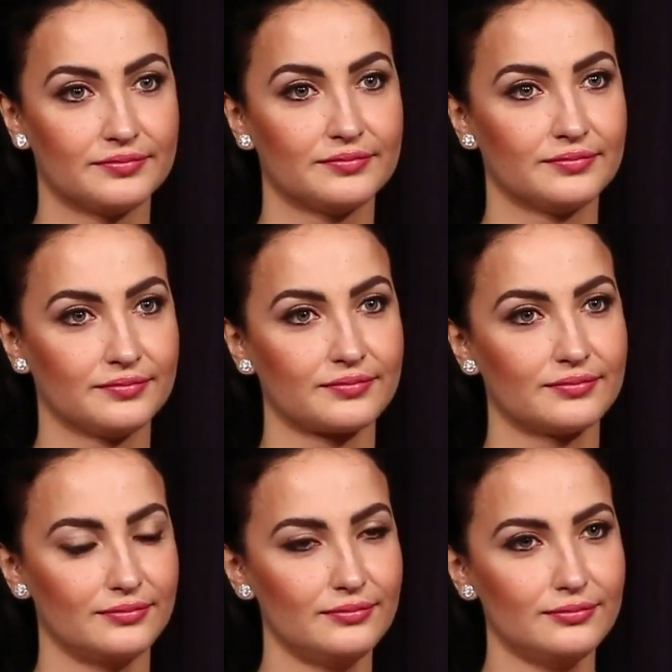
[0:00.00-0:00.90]

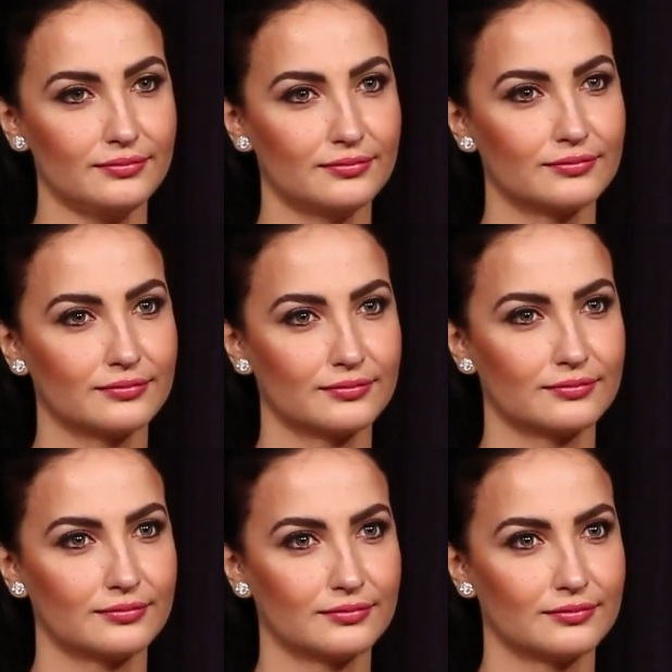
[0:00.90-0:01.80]
Comfort or style? What do
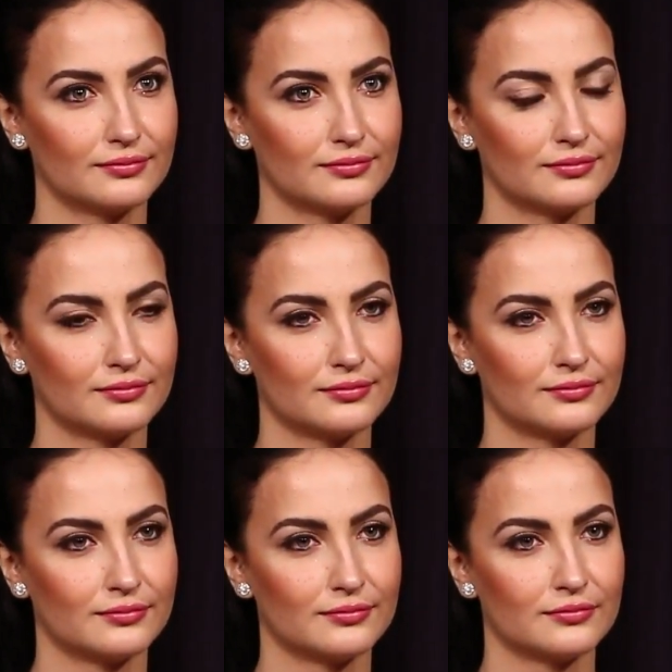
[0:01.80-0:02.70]
you prefer?
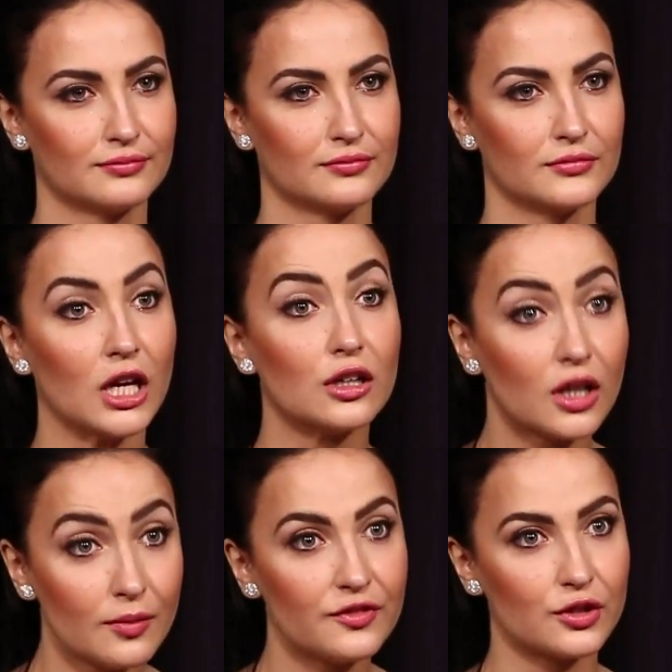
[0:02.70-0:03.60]
Uh,
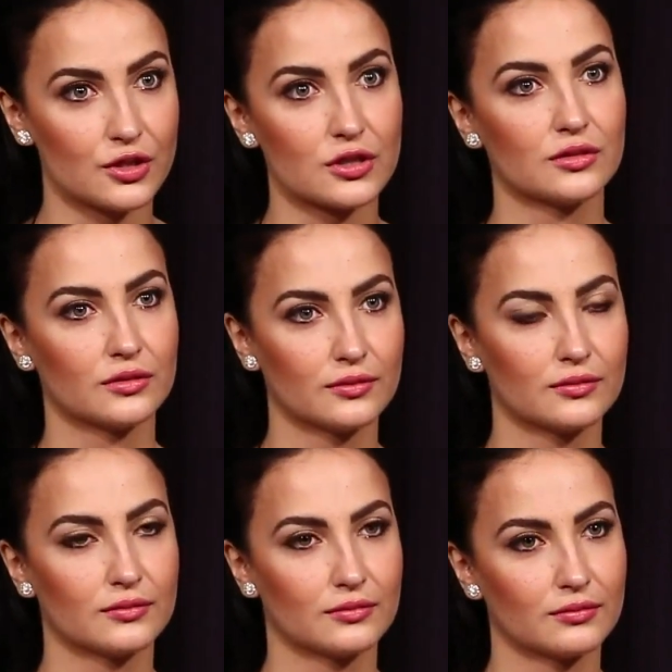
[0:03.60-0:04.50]
comfort.
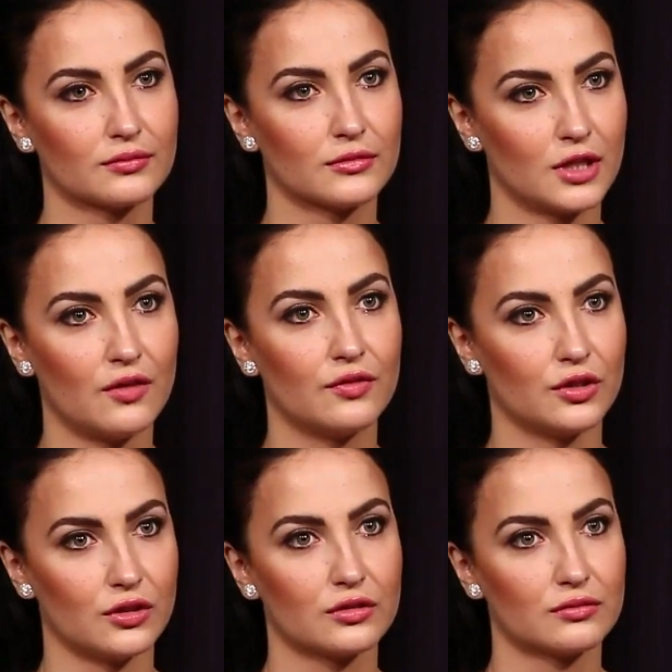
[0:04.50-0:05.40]

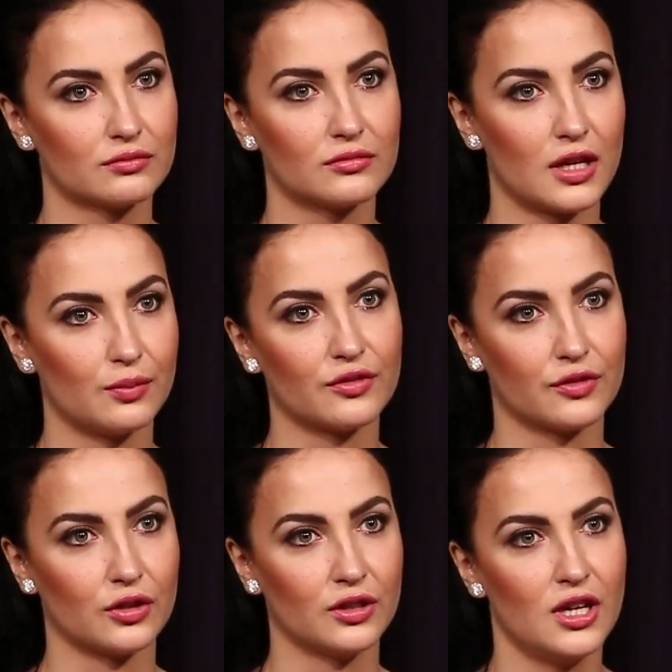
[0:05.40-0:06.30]
Comfort. I
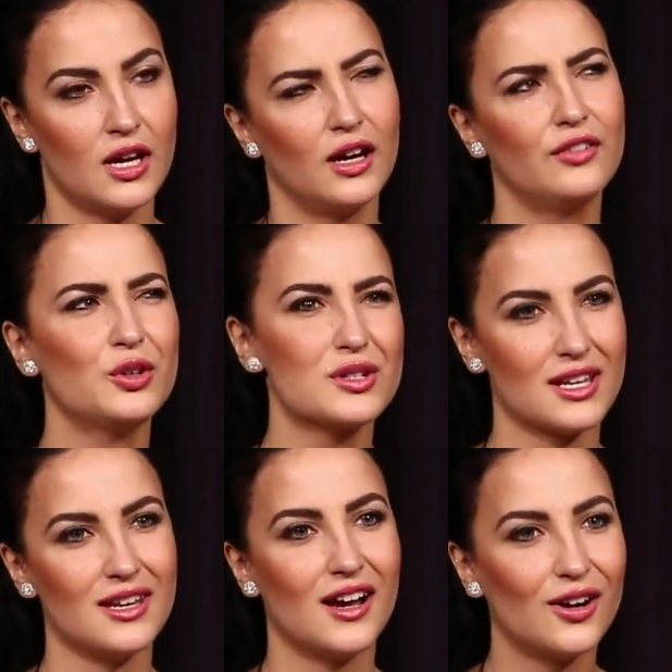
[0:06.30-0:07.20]
prefer. Of course, I
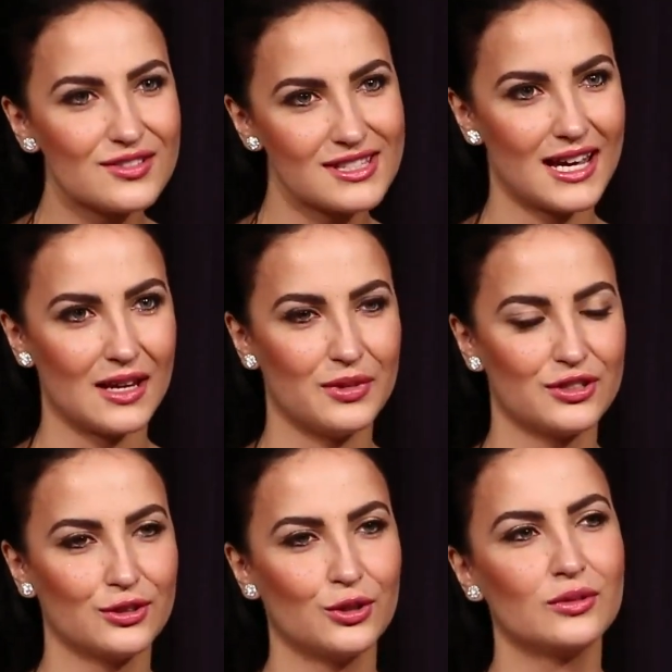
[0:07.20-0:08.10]
love style,
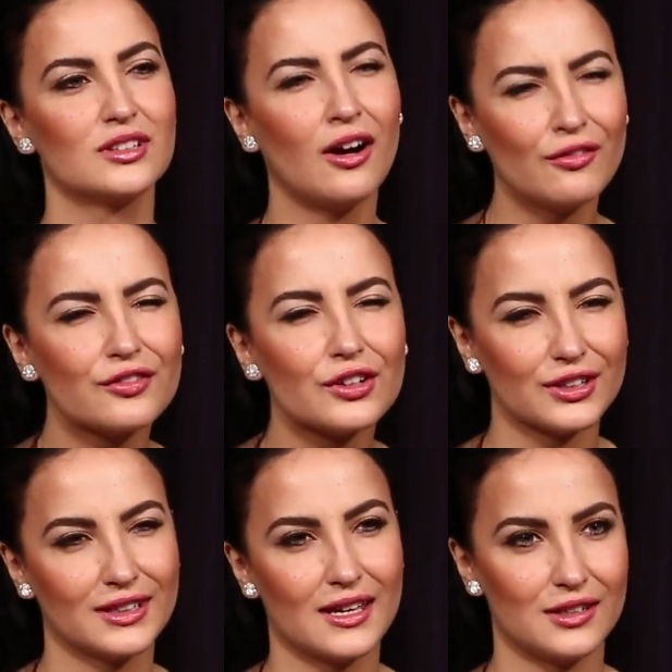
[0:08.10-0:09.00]
but you know, comfort
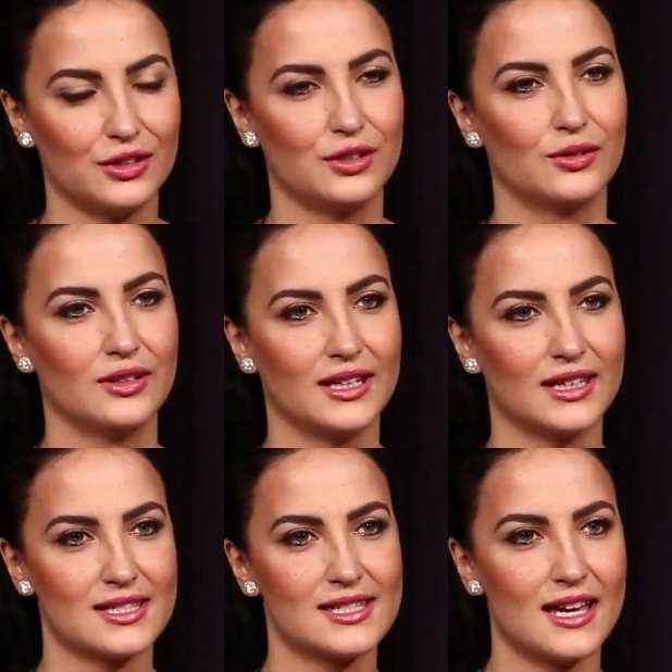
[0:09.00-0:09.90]
again. You know, like
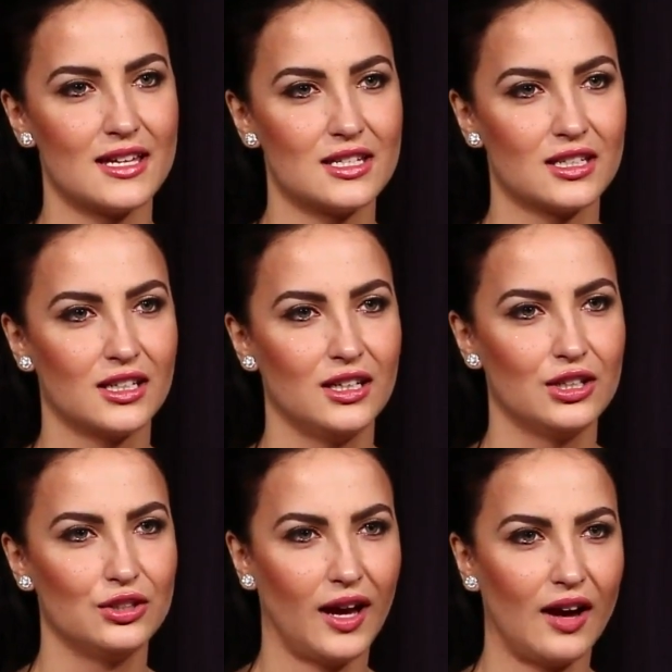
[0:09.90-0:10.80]
I said,
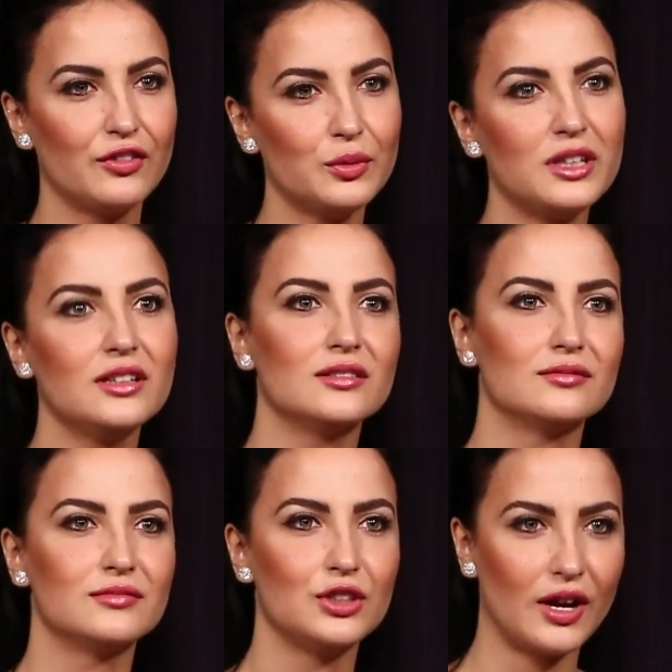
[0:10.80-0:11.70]
you have to be,
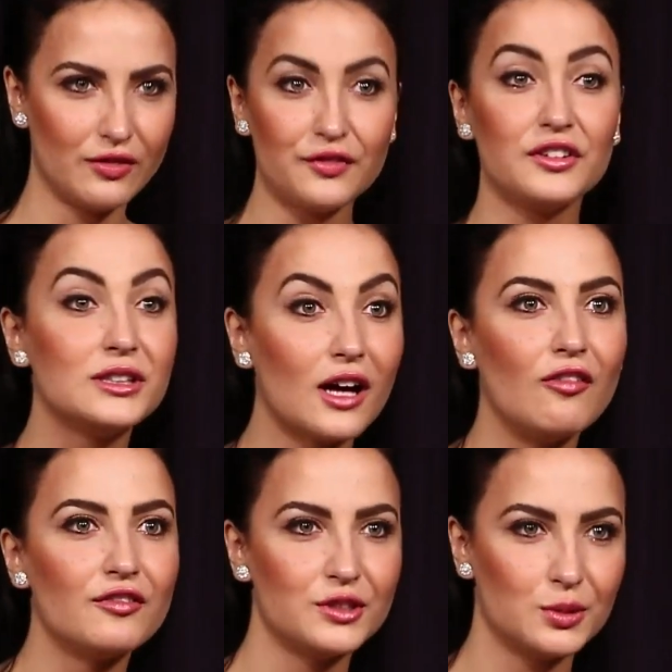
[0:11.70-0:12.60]
you have to feel
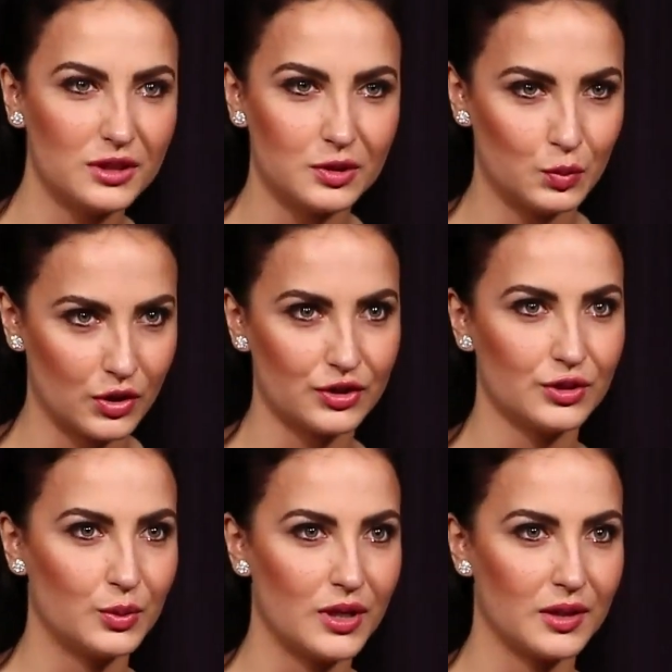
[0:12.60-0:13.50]
comfortable in what
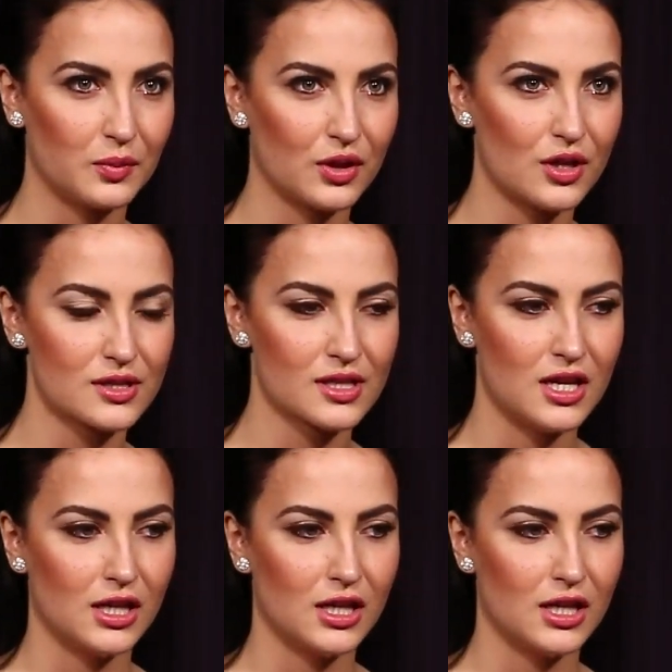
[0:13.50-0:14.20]
you're wearing because